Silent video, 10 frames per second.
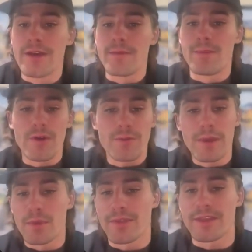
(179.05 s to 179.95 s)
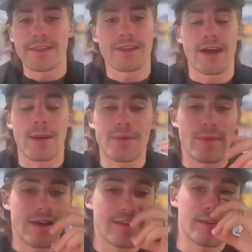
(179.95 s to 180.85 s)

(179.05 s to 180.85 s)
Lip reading: Most people think that optimizing the